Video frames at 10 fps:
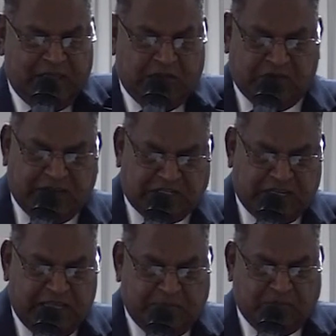you can
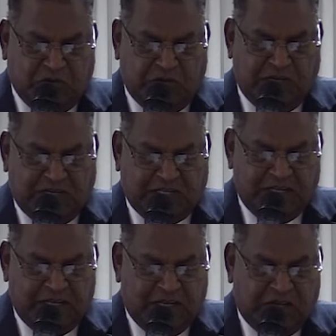sleep through it,
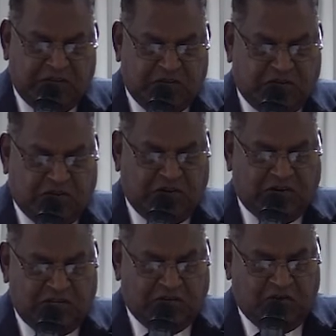you
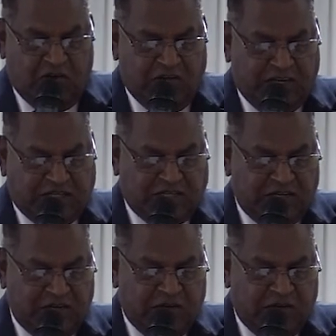can ignore it,